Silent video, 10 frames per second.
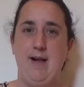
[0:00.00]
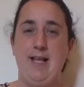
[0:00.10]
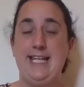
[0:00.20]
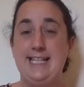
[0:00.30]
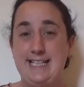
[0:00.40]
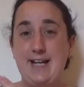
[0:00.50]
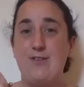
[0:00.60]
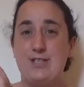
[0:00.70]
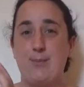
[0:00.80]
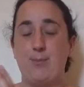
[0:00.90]
He
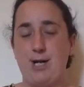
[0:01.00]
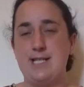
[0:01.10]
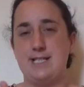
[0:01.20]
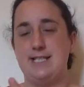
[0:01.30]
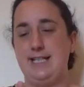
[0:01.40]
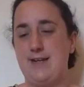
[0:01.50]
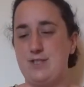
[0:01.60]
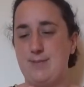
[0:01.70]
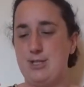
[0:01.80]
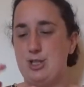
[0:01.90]
gives him presents. He gives
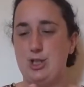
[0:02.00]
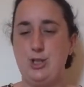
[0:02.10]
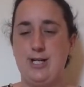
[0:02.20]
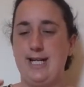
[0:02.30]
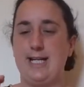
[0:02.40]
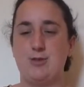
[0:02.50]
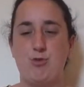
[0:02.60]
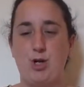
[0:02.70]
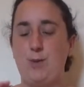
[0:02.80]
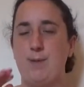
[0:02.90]
him his tunic, his
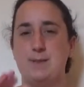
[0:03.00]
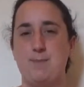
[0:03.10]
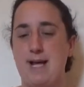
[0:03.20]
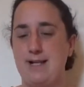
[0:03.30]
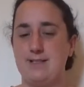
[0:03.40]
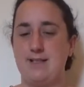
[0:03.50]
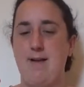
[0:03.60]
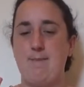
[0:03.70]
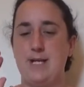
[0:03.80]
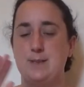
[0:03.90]
robe, his belt,
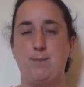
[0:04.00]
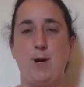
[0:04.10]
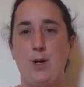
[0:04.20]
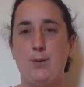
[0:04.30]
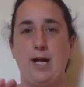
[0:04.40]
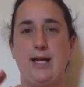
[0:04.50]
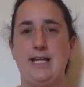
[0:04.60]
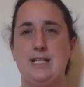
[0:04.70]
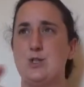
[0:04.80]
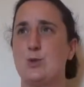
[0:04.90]
his bow and
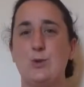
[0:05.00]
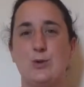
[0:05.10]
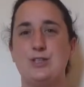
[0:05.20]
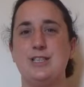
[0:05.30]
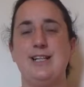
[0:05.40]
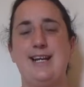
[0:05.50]
his sword.